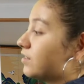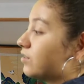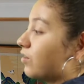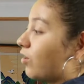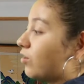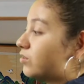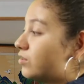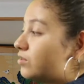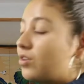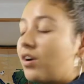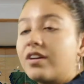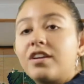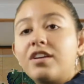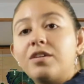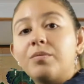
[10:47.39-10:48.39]
This is
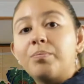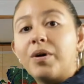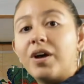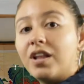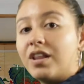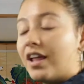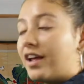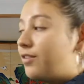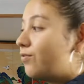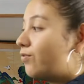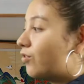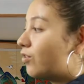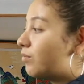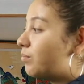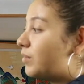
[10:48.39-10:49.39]
also talking in
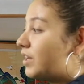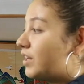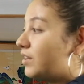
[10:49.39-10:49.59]
polite form,